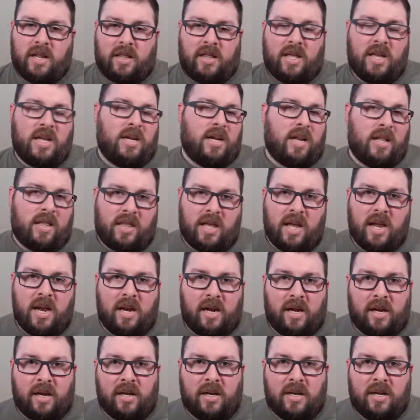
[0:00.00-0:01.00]
to thing to
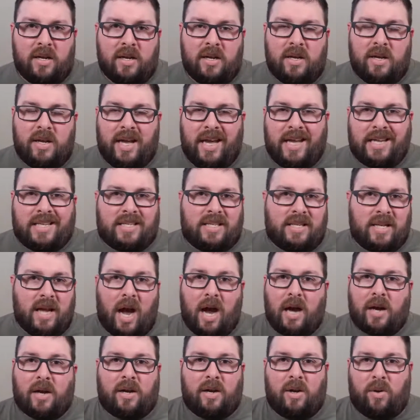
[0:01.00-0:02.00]
thing, it's
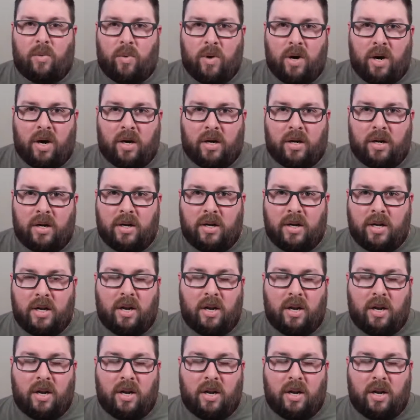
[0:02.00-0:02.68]
not going to work.